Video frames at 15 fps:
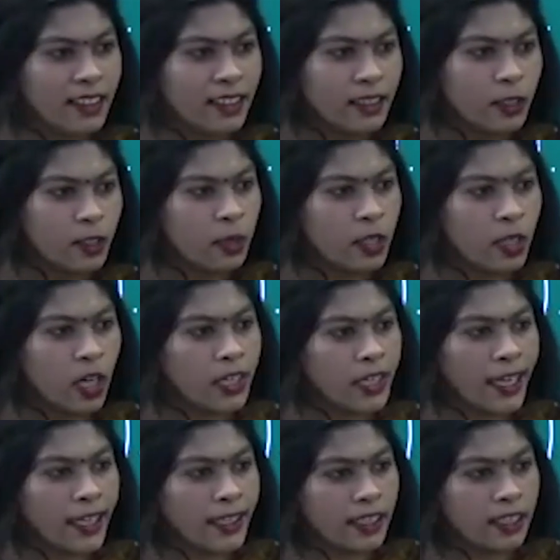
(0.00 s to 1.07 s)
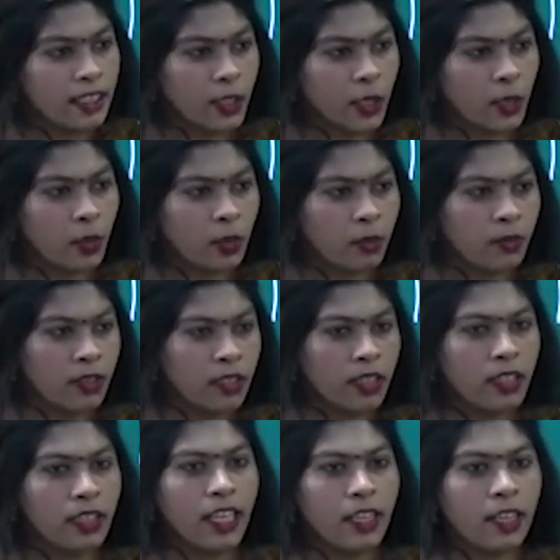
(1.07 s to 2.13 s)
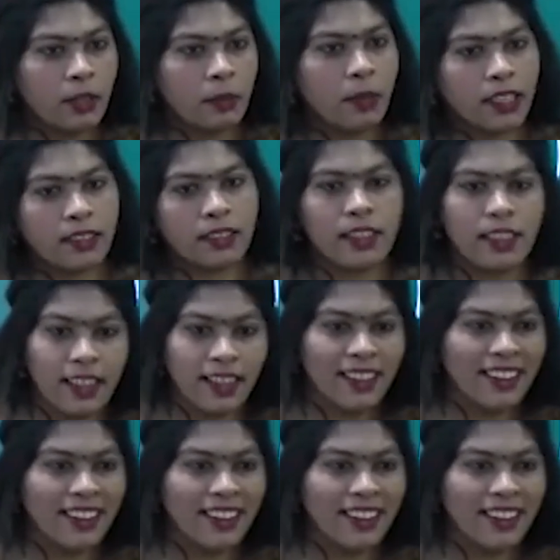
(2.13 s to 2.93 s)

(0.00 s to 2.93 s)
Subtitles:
You will not eat in your home. Leave the place. Huh?